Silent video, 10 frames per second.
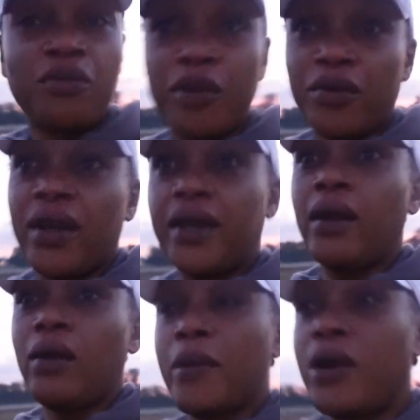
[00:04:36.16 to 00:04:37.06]
me right
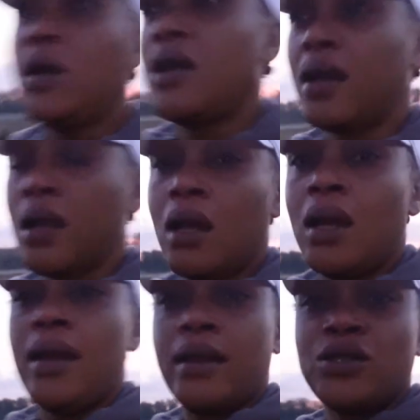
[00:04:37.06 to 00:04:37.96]
now, but
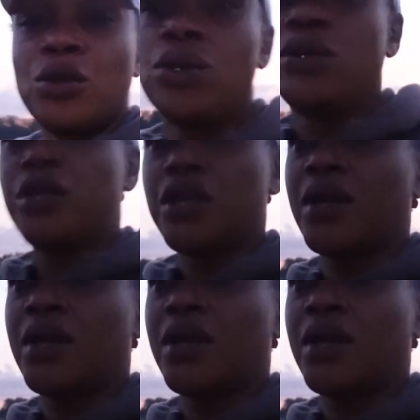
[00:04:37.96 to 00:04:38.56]
so good.